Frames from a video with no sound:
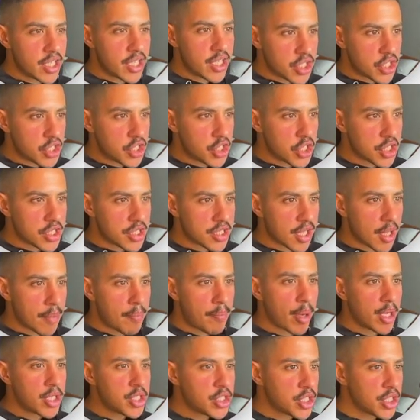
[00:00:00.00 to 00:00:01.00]
It's just a
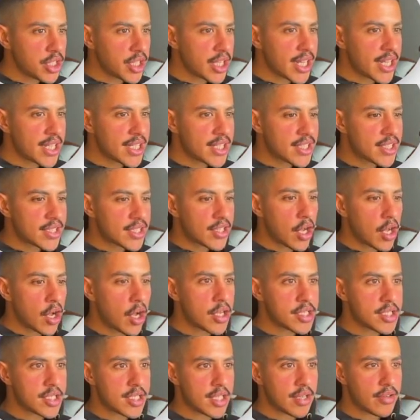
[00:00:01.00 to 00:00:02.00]
bunch of links
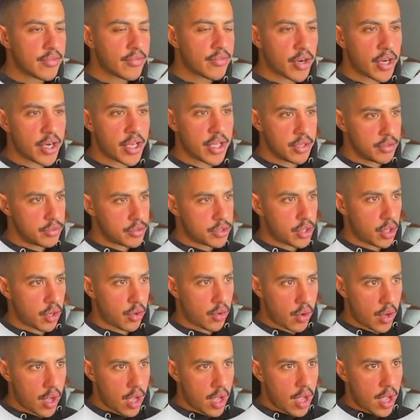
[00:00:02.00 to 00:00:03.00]
tossed in front of you.
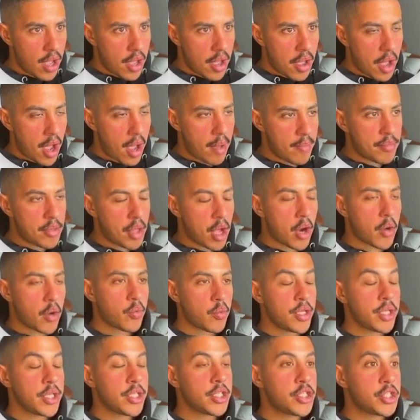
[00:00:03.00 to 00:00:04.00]
So I'm not
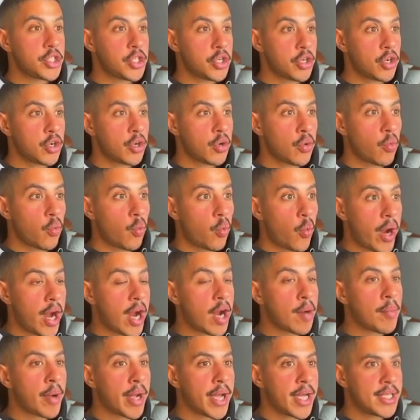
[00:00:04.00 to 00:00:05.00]
really sure where
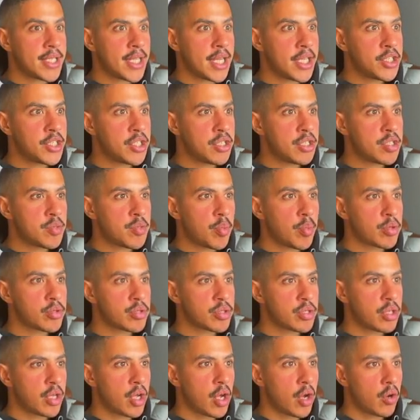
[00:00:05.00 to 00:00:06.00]
my attention's supposed
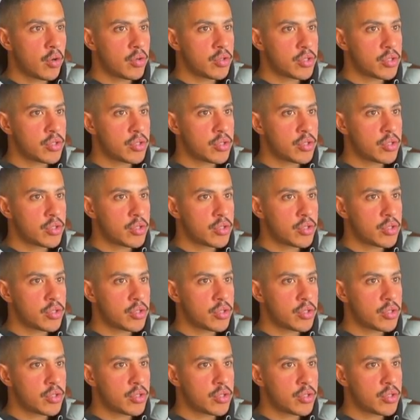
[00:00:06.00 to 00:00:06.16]
to go.